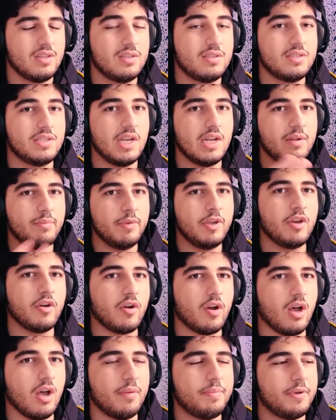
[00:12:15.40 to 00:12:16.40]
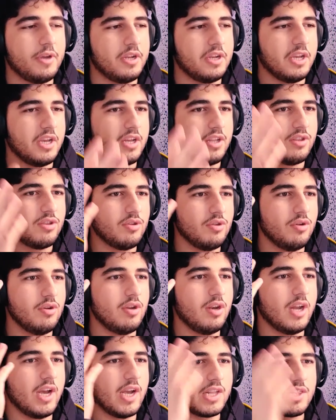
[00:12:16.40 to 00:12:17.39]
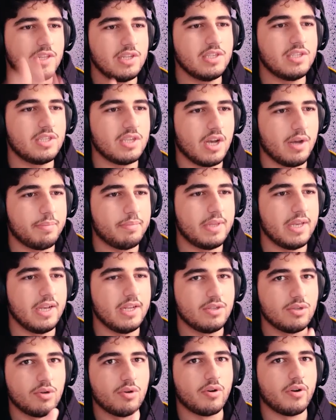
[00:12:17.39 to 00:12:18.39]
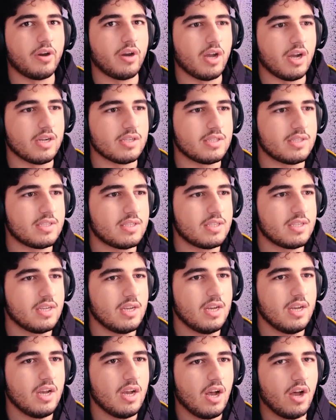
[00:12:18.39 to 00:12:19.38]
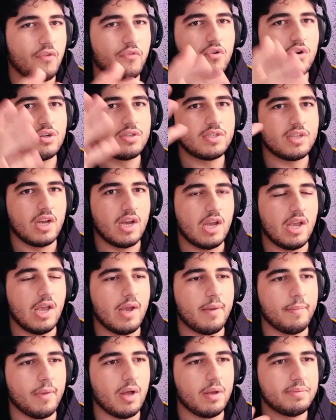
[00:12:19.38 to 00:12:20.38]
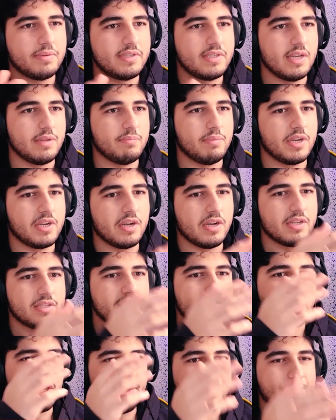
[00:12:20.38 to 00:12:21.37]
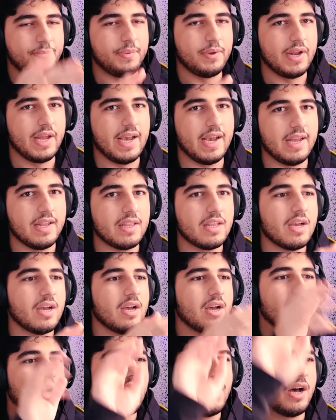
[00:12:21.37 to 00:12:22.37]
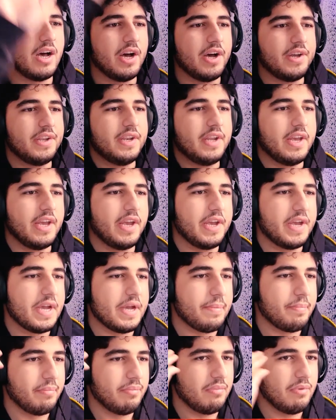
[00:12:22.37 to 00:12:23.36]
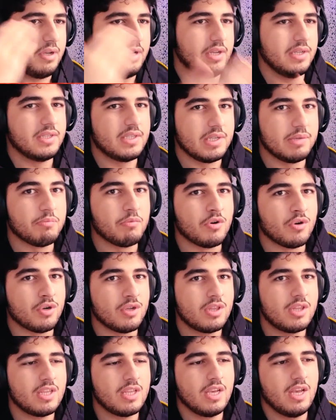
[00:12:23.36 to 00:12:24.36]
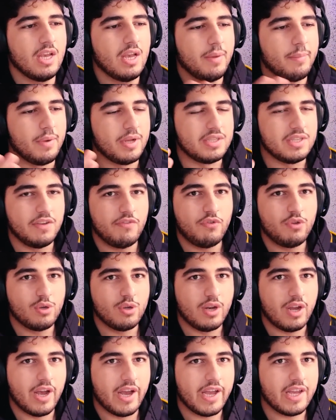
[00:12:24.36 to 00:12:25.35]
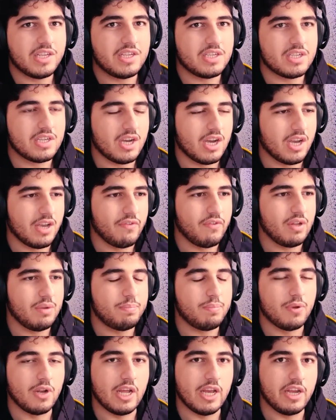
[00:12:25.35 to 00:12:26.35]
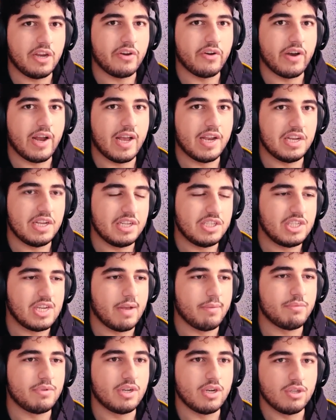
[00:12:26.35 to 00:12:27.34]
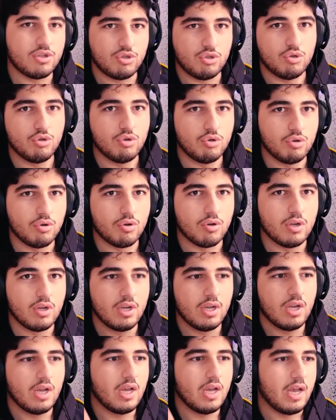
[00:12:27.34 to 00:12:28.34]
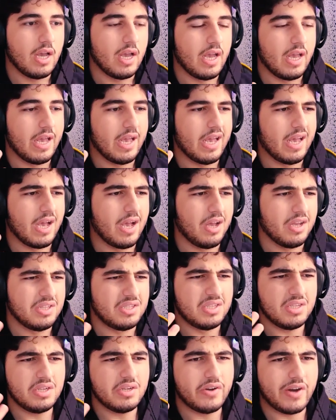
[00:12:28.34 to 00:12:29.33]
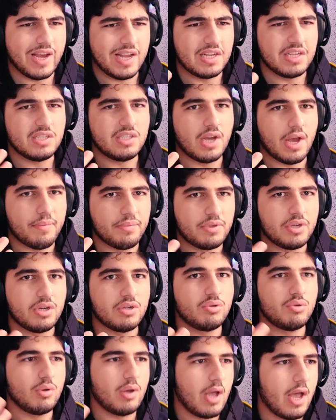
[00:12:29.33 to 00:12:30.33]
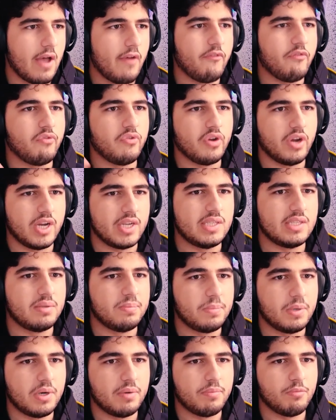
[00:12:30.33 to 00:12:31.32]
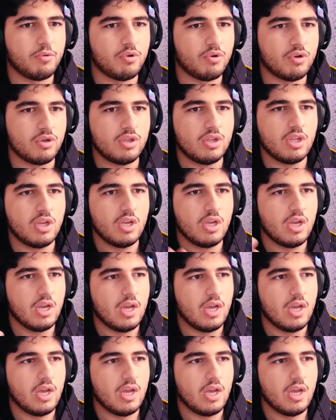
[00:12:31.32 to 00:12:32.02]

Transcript: Tell me your opinion. Do you like this update or not? Of course, I am upset because I played on easy mode. But if you like, I will play Granny Chapter 2. I think Granny Chapter 2 have nightmare mode.